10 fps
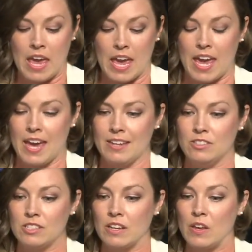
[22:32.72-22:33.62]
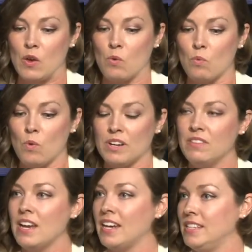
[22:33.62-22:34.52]
And one of
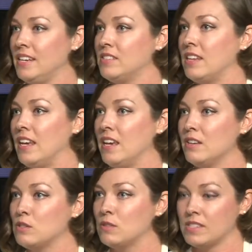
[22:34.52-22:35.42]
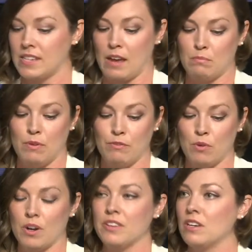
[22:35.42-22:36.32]
the ideas that he has set
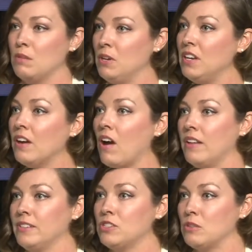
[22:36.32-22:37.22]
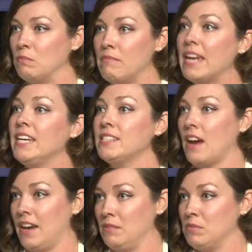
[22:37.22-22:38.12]
before the community college many
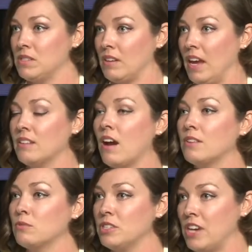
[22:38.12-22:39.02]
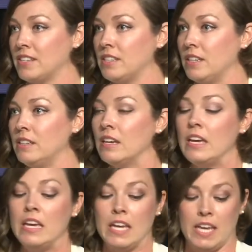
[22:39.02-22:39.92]
times and gotten rejected
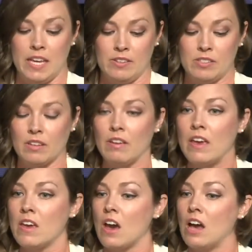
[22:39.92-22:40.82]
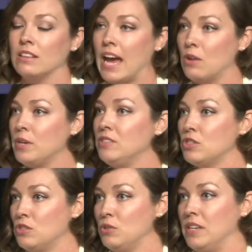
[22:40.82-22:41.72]
is allowing
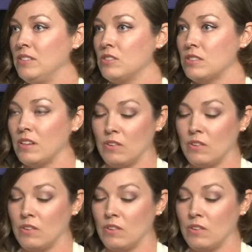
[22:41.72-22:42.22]
students